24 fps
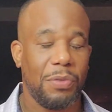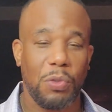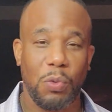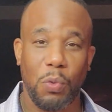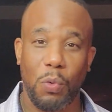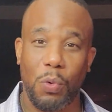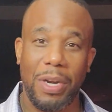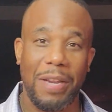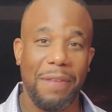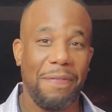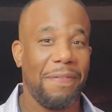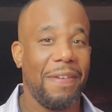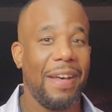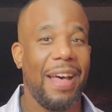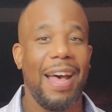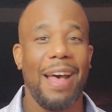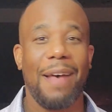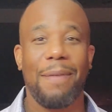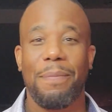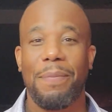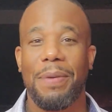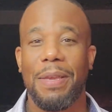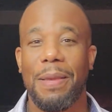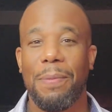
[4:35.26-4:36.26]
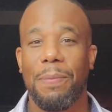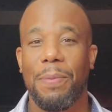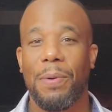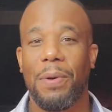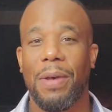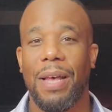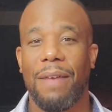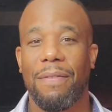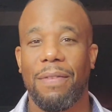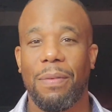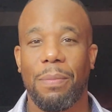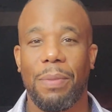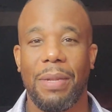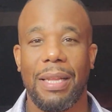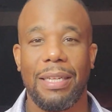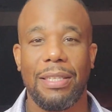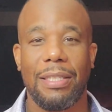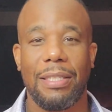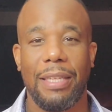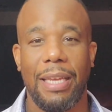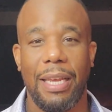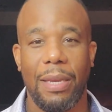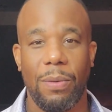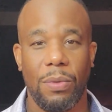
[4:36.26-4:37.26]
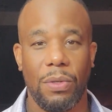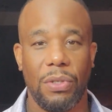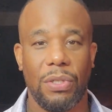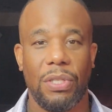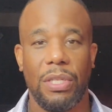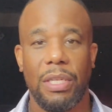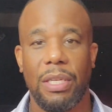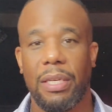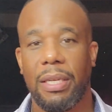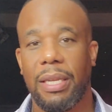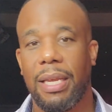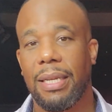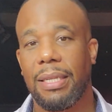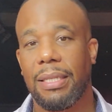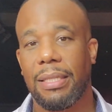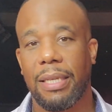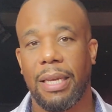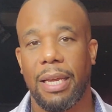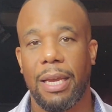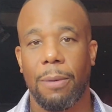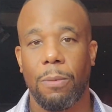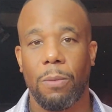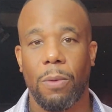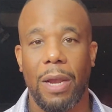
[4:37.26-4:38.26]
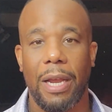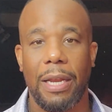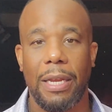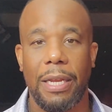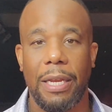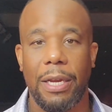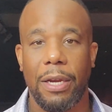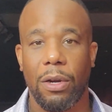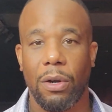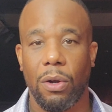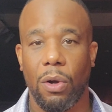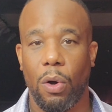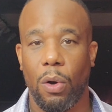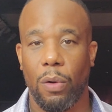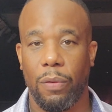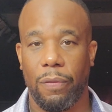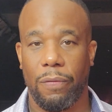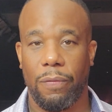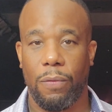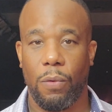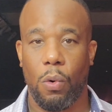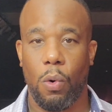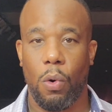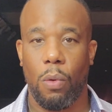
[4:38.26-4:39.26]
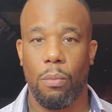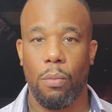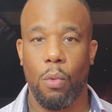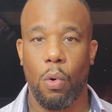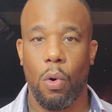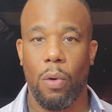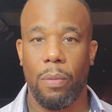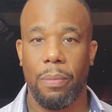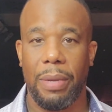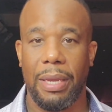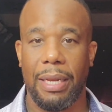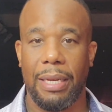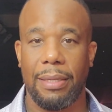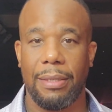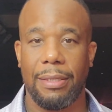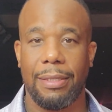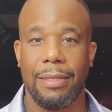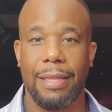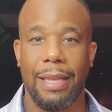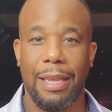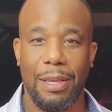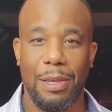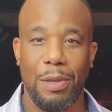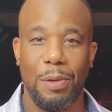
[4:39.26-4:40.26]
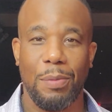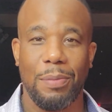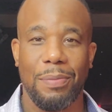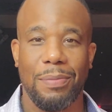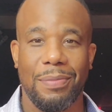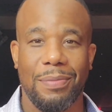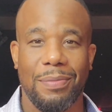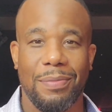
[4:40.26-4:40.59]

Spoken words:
25 people. Have a blessed day. We'll see you next time right here on 4 More Minutes. Thank you.